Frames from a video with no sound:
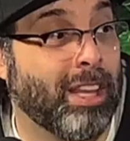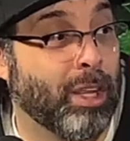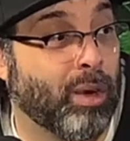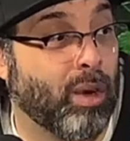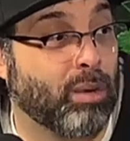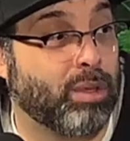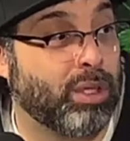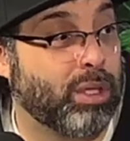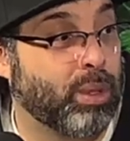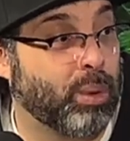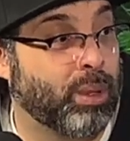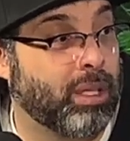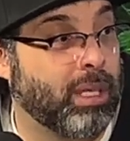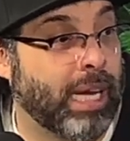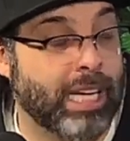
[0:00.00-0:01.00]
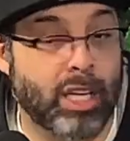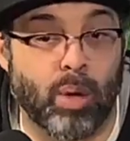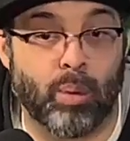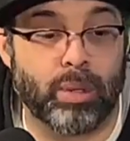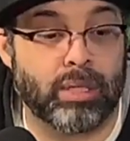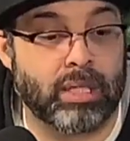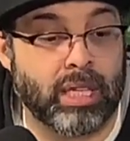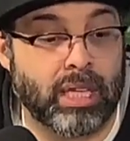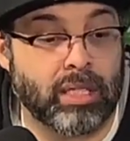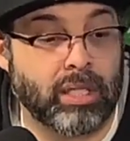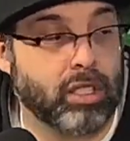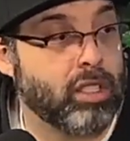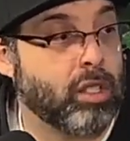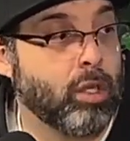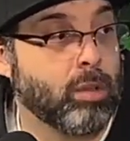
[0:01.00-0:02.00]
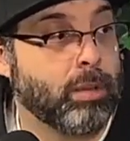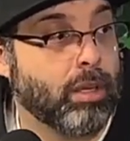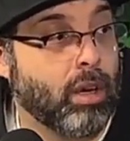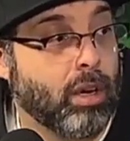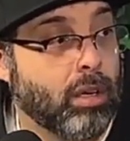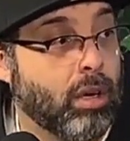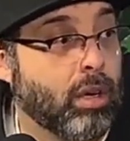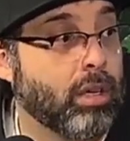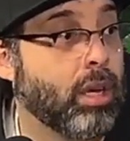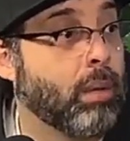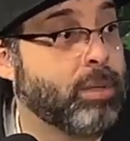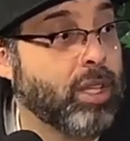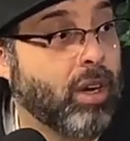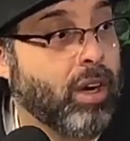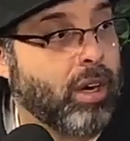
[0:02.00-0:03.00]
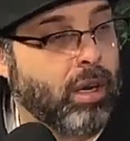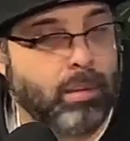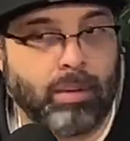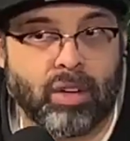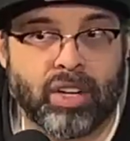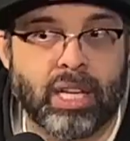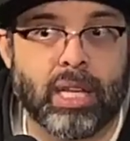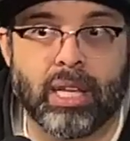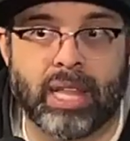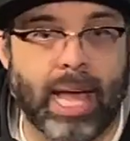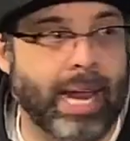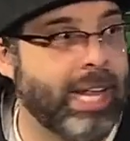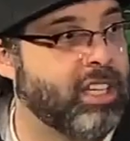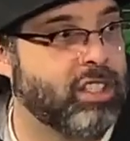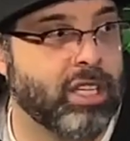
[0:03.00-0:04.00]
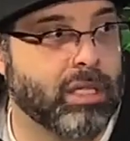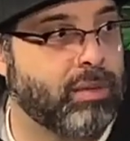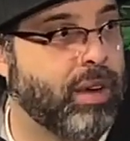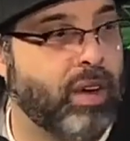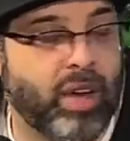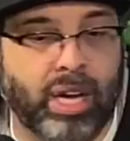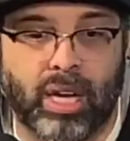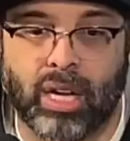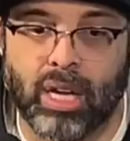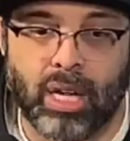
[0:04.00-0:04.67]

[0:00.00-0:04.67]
in the grocery store, like, no one says, excuse me, or I'm sorry, or any of that. It's just very,